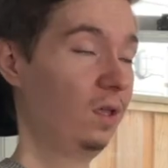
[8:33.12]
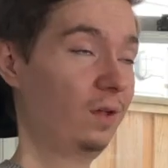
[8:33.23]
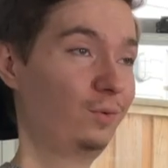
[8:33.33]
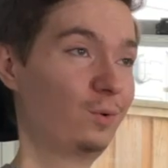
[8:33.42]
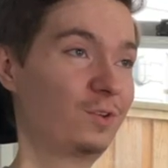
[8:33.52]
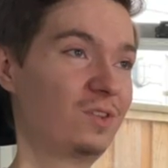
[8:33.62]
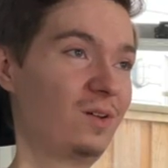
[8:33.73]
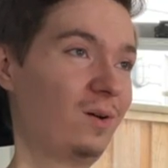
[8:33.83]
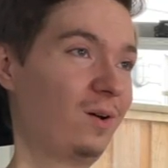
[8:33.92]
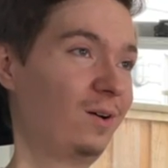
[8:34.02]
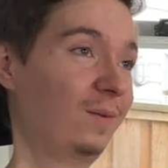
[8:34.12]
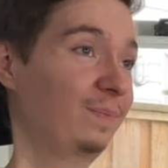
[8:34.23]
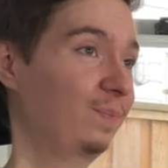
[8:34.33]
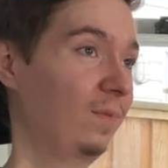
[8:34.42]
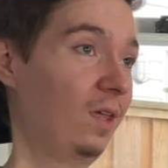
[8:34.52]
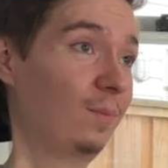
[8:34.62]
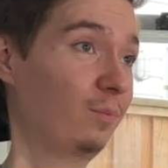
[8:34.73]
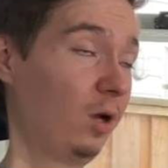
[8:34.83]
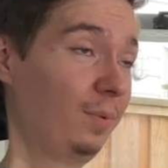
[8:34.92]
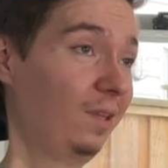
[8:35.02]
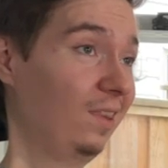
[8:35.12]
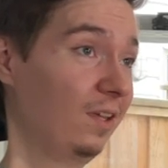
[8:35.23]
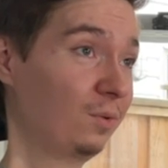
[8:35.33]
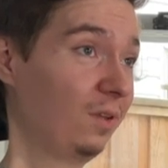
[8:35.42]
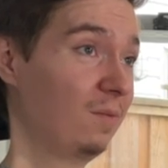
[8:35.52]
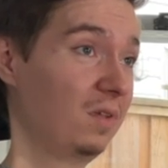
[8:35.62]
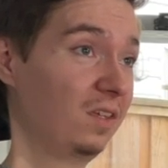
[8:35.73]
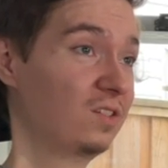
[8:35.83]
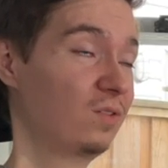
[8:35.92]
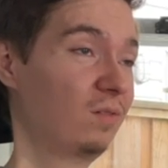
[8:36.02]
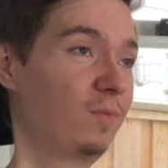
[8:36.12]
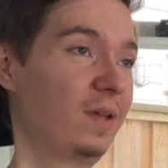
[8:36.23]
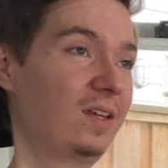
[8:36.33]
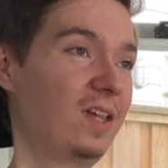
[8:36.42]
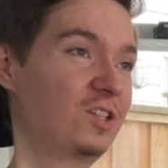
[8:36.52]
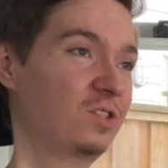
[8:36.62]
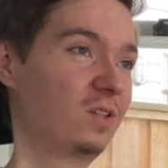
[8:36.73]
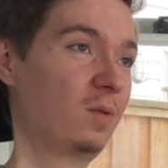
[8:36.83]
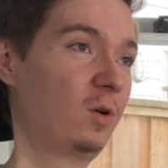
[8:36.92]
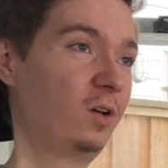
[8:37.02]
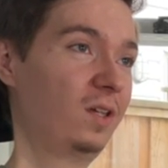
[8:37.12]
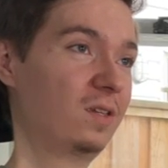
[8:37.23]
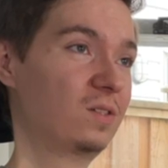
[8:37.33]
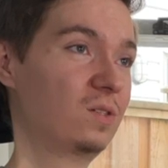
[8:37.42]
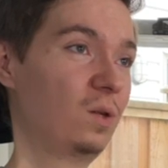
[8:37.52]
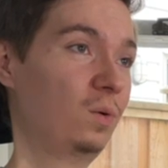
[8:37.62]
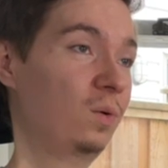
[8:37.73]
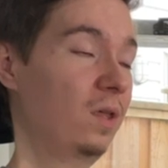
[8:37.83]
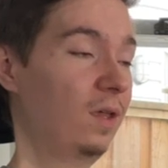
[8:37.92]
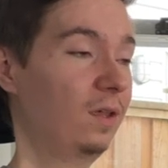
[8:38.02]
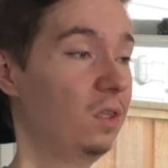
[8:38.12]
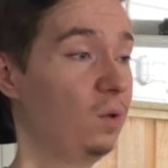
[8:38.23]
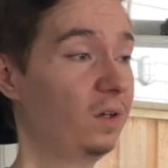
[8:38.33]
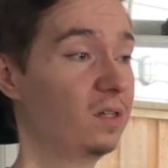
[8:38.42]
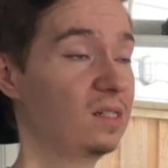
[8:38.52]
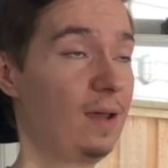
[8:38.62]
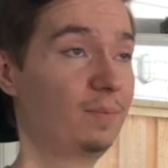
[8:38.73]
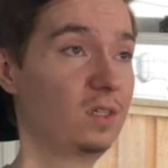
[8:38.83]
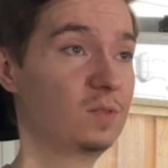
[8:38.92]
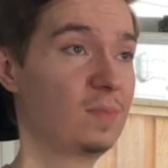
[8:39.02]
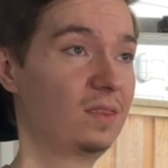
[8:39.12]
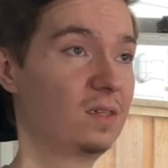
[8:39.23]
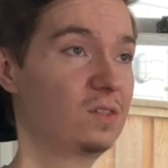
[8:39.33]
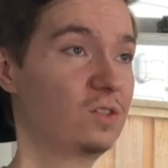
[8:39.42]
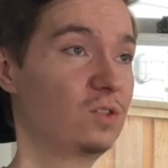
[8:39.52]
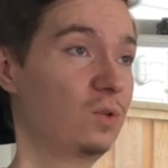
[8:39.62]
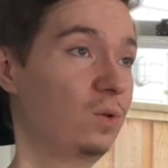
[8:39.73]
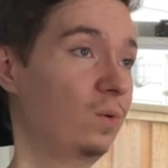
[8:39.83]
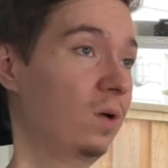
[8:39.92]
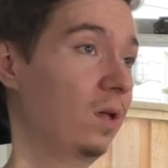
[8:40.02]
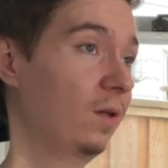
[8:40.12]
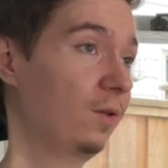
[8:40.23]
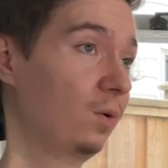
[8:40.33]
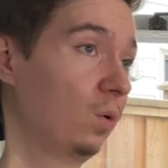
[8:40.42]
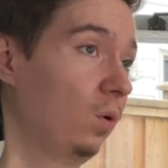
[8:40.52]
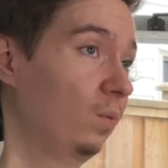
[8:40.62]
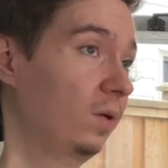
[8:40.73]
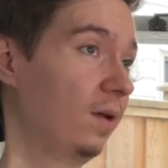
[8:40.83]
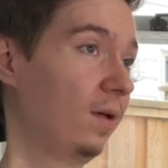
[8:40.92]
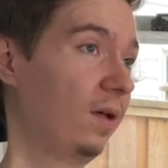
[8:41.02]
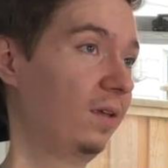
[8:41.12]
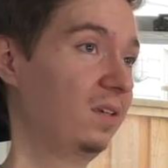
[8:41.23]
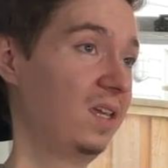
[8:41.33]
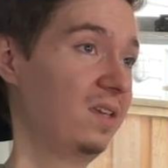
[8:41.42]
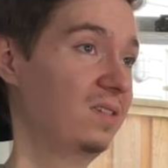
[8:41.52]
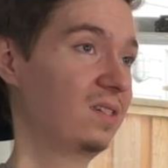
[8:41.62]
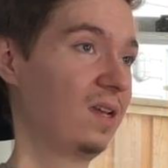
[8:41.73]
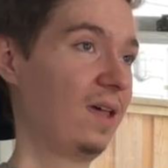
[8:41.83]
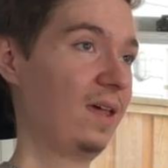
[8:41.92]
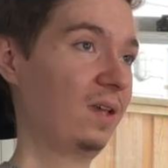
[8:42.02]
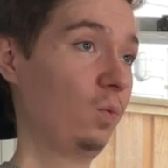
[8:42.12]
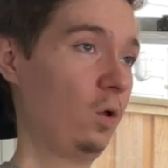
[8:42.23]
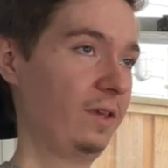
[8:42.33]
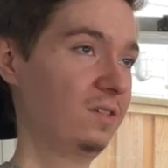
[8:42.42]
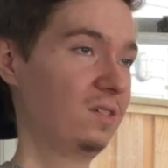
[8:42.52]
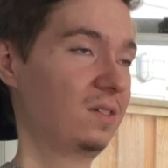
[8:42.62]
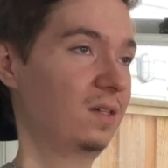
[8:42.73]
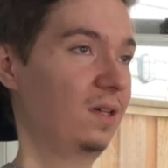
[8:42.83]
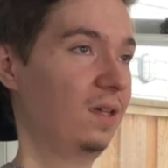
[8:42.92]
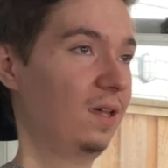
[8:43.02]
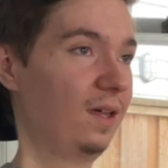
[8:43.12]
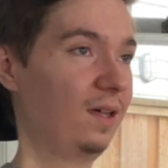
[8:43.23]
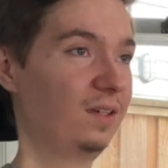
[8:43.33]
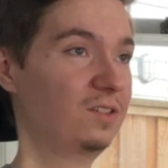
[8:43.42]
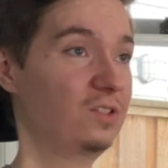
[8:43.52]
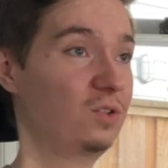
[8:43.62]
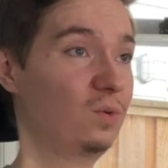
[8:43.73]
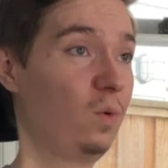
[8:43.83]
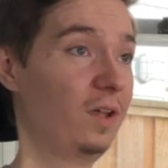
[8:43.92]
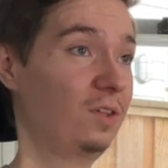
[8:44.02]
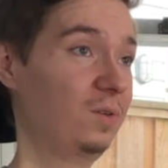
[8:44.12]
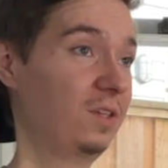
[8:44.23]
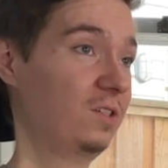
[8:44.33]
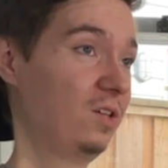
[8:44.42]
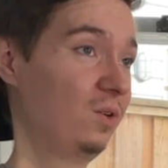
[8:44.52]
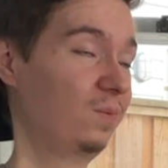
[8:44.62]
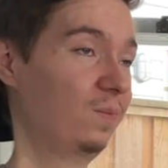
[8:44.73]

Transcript: Of course, there are probably literally millions of different medications on the market, so you can adapt these methods to your own uh, needs and wants uh, to do what you need to do.